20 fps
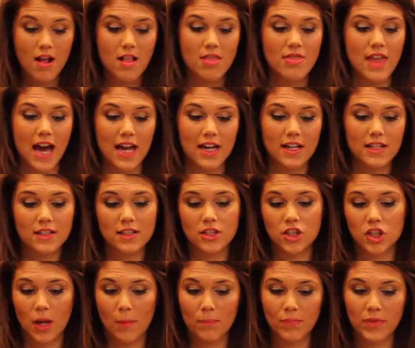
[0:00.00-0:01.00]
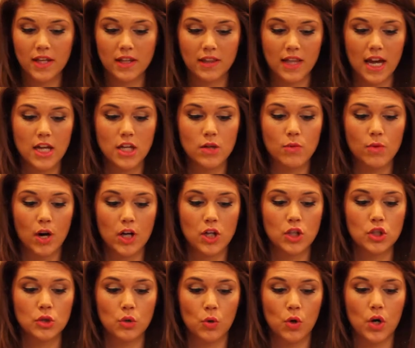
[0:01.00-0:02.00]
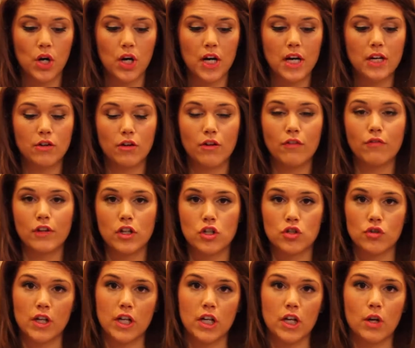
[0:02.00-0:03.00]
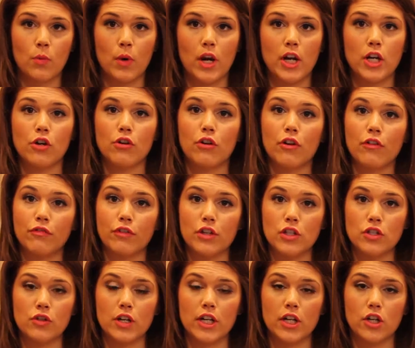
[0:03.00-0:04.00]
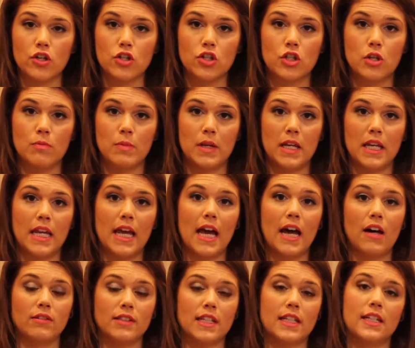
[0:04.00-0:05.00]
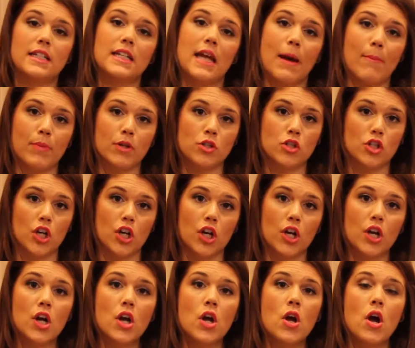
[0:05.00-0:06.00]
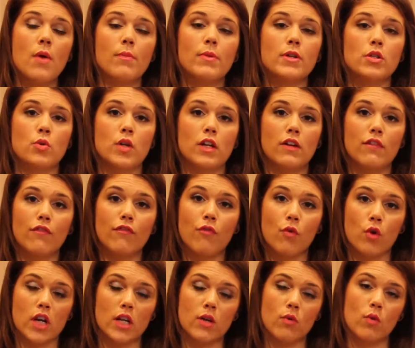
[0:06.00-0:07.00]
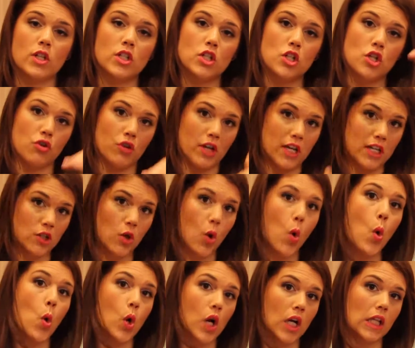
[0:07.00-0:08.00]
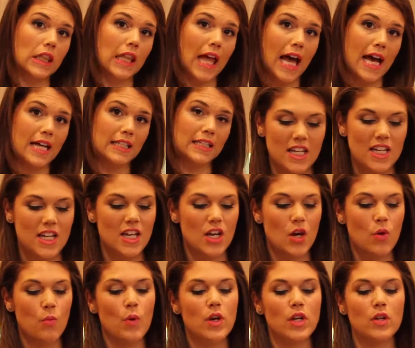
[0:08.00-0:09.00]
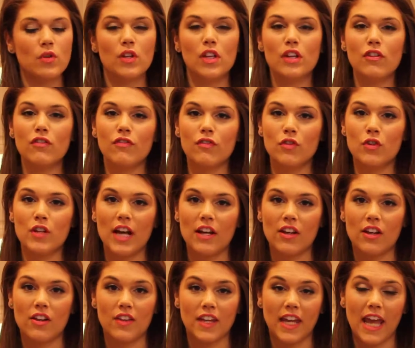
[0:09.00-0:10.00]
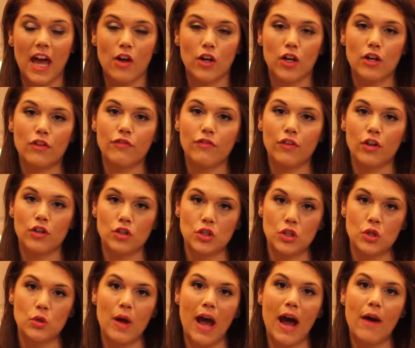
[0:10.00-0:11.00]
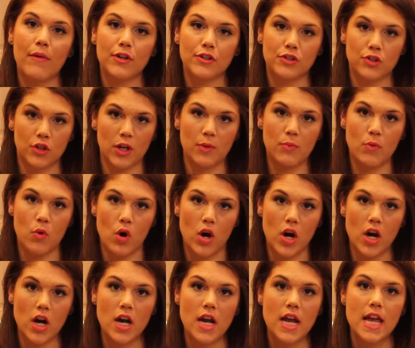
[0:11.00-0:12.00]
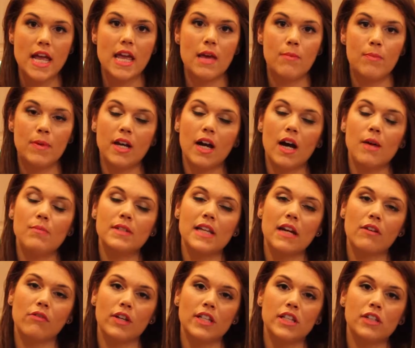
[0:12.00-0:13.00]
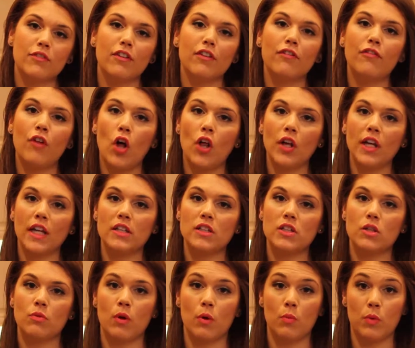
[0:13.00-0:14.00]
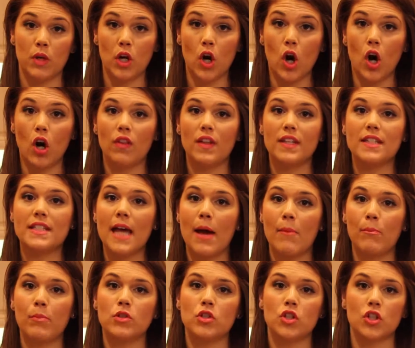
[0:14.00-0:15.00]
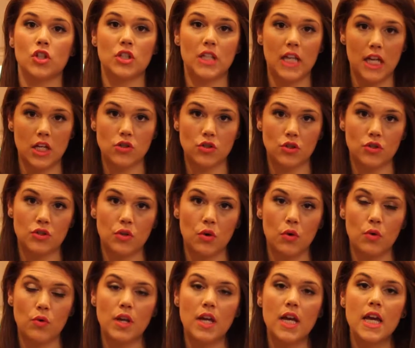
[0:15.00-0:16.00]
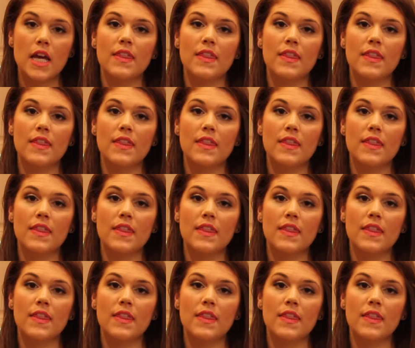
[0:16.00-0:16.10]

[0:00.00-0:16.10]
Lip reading: That is something that you want to store in your refrigerator, where your refrigerator should be held in a temperature between 41 degrees or less. When you leave food out on the counter for 2 hours or more, it becomes at risk for falling into what we call the temperature danger zone.